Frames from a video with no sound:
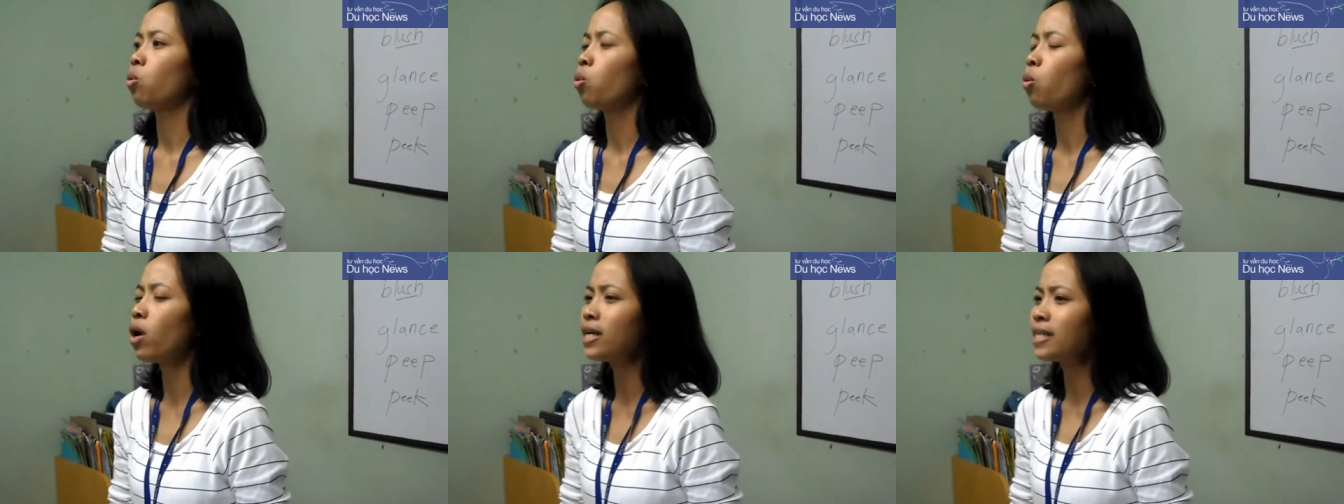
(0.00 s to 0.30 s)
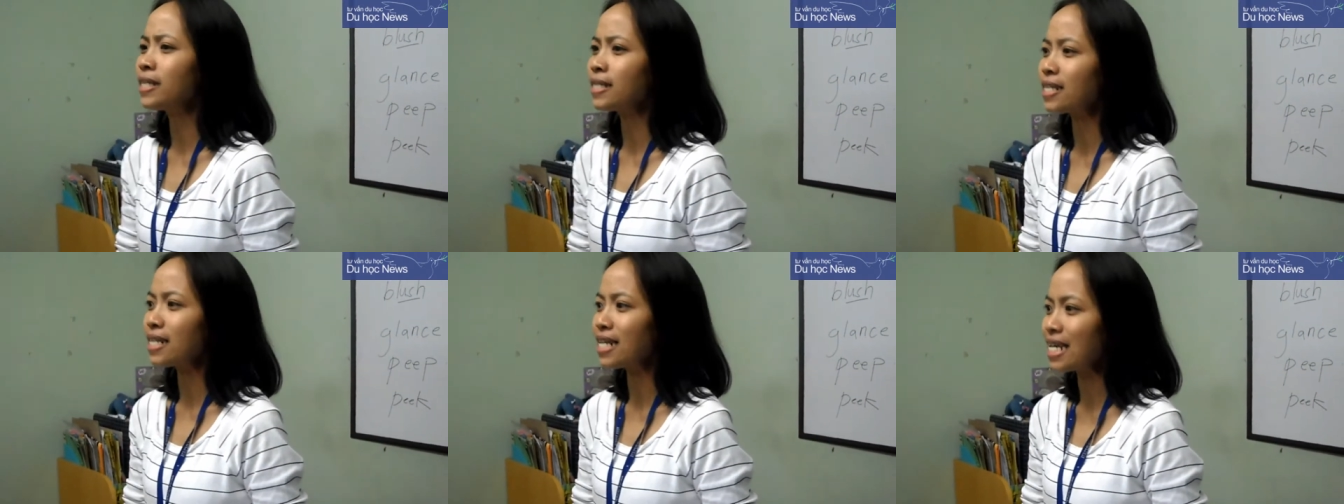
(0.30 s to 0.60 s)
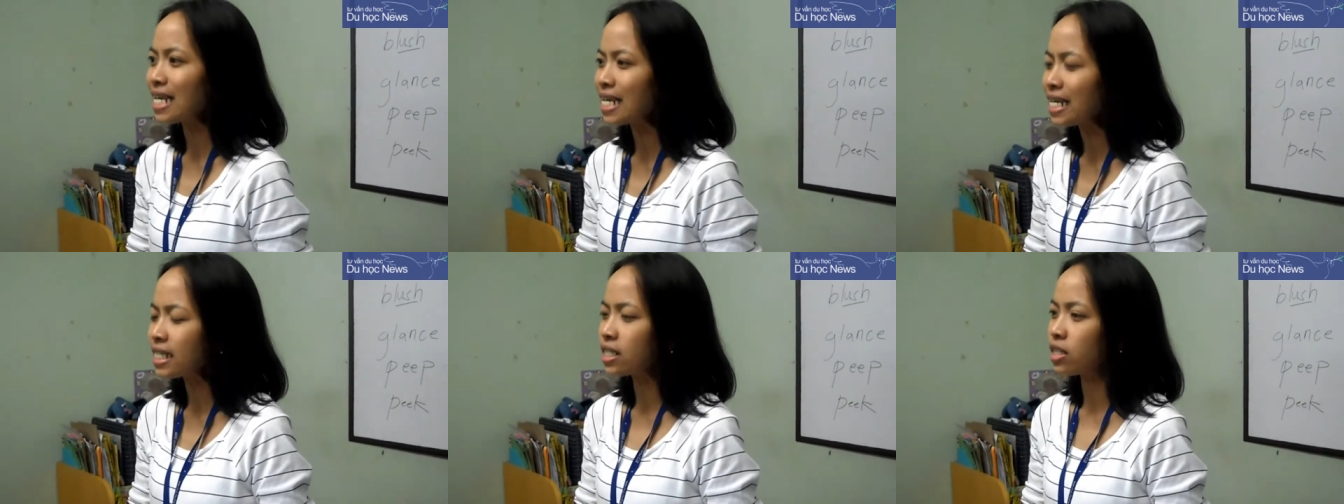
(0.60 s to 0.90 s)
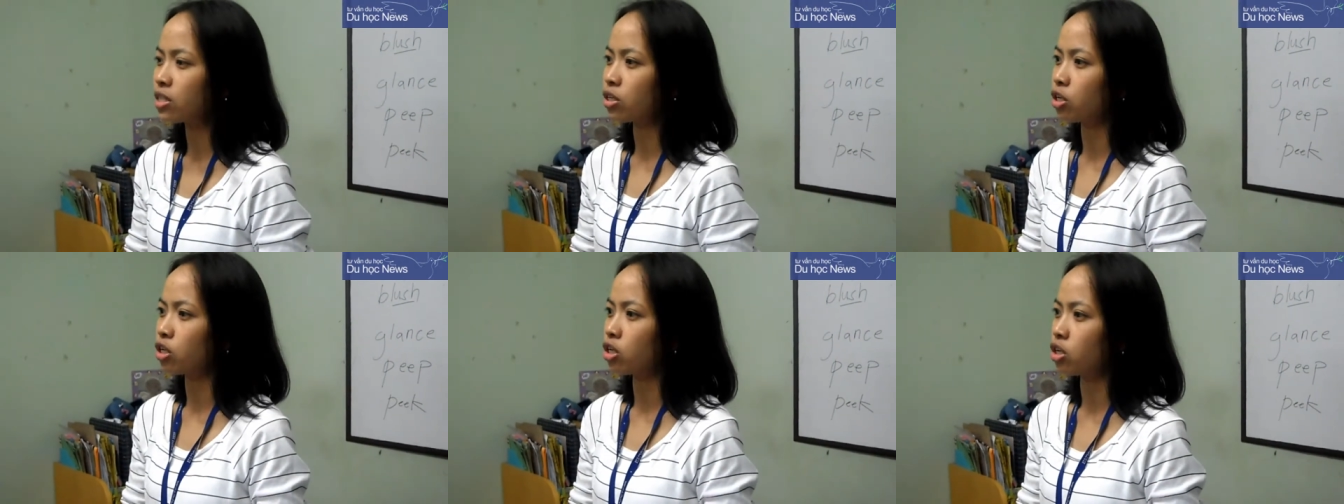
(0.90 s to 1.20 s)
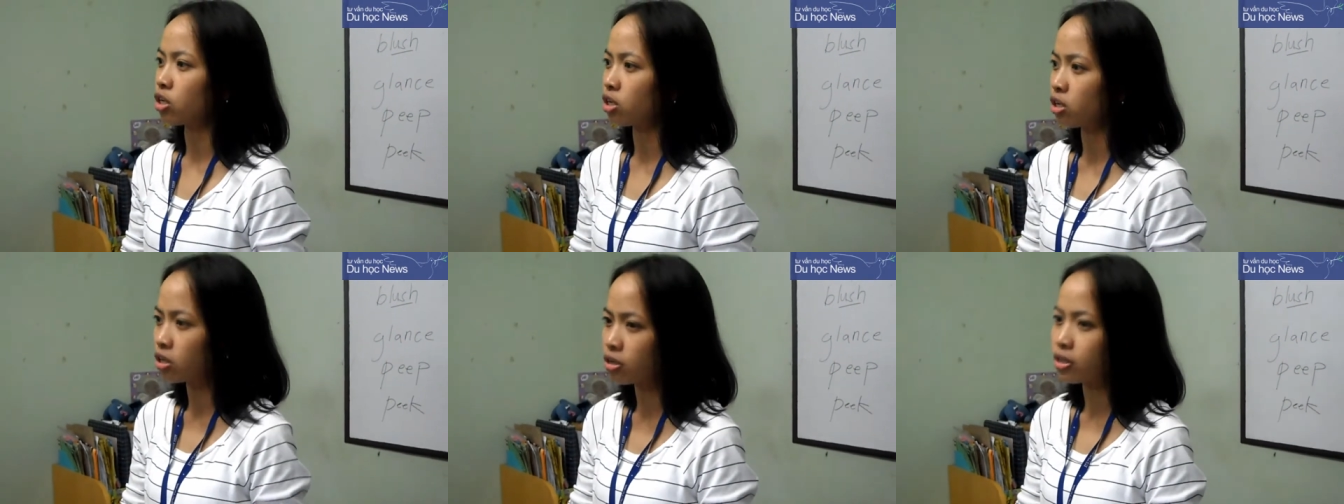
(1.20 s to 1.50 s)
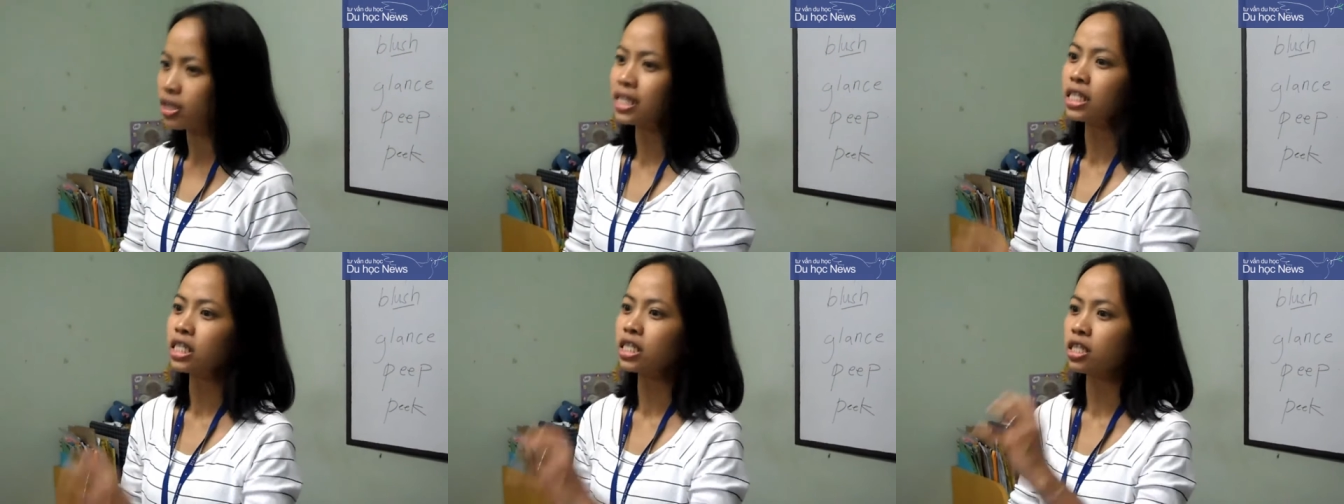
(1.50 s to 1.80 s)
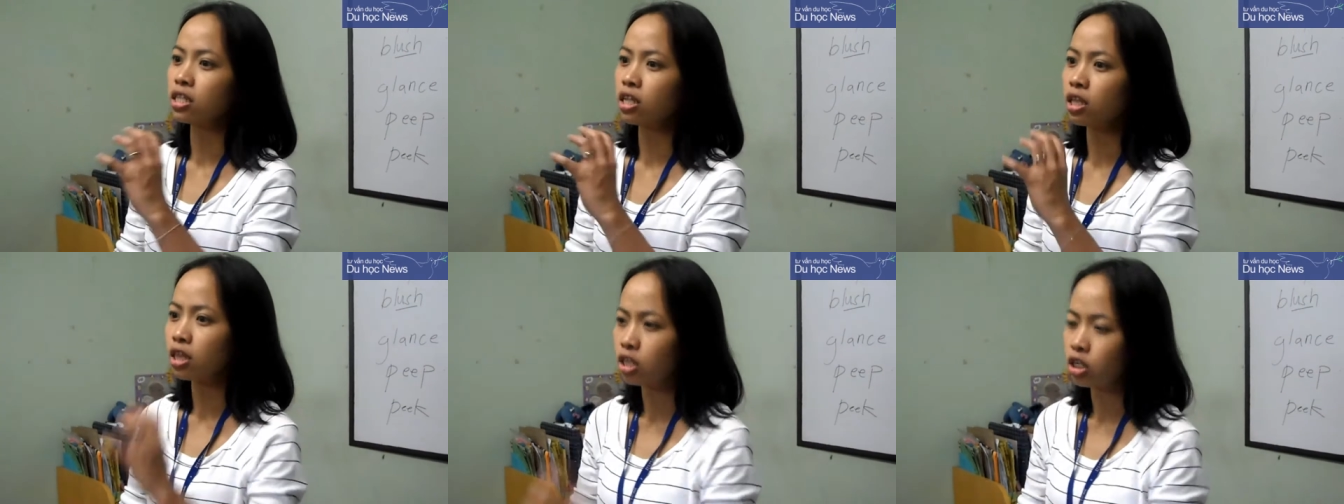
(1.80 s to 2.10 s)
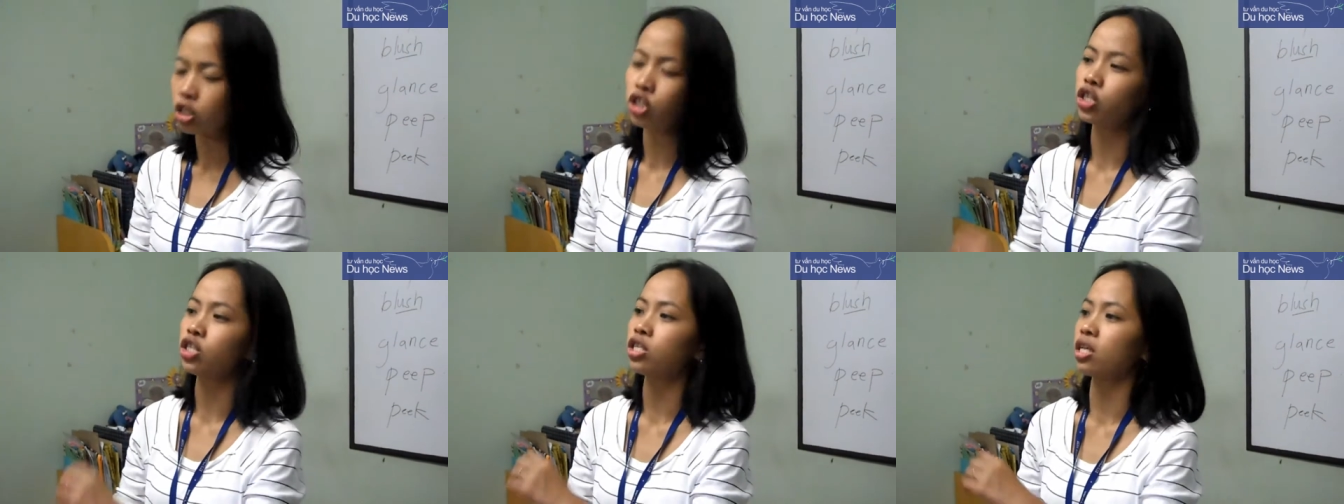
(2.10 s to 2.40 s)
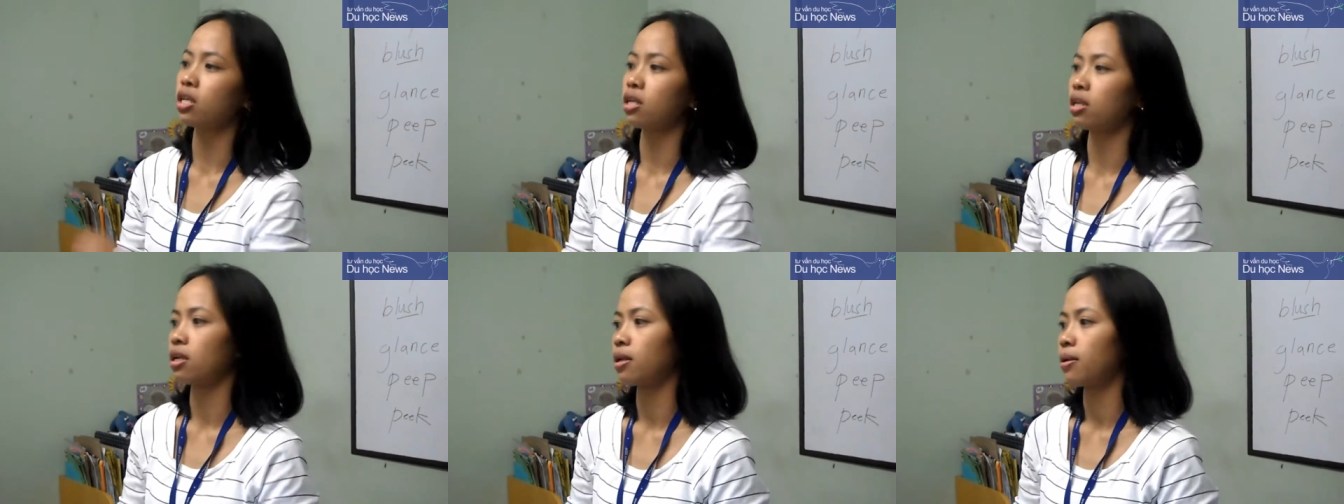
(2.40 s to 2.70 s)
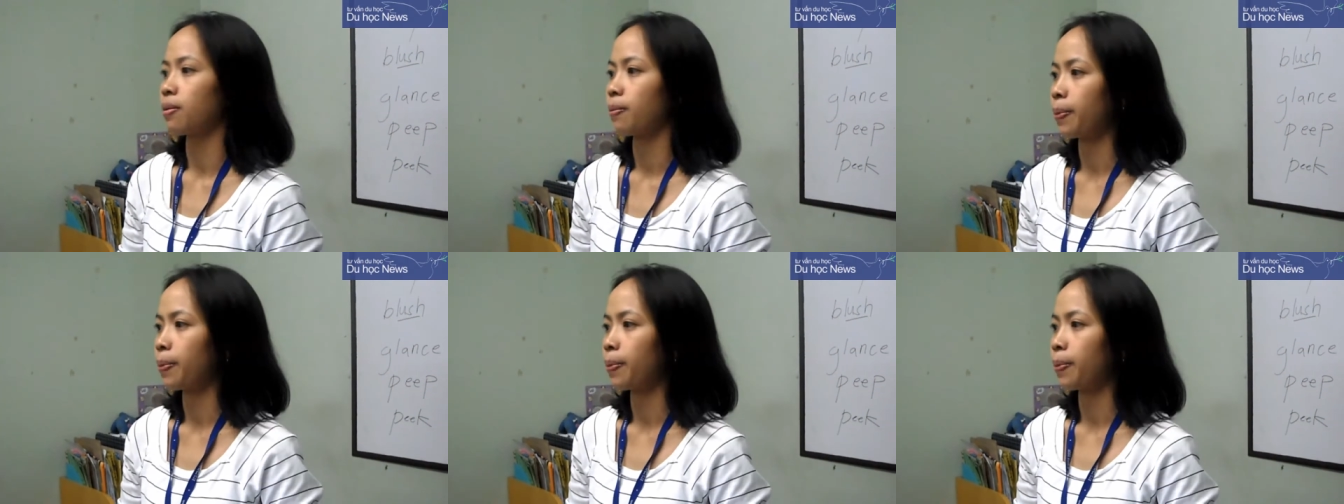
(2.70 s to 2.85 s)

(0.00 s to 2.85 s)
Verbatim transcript: What is their current solution?